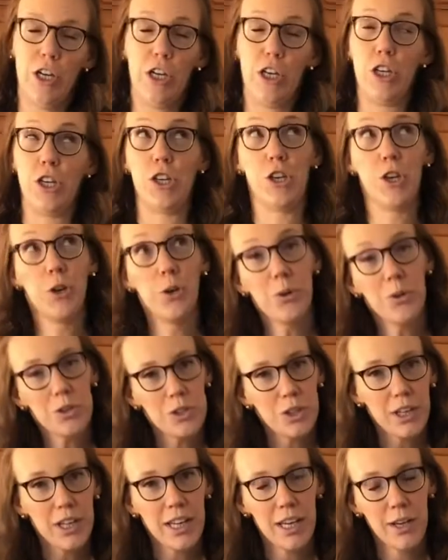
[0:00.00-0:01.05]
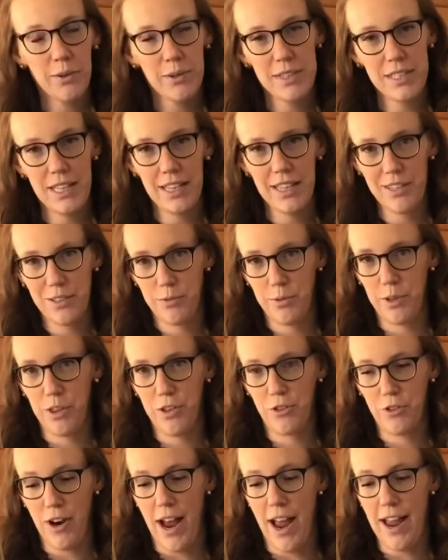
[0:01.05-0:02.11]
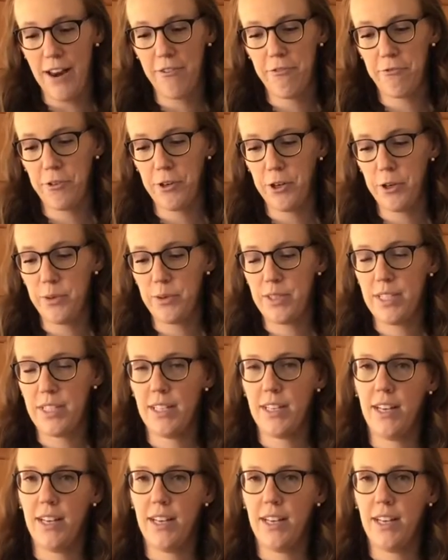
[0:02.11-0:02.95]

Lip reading: Usually you would see this with dried fruit.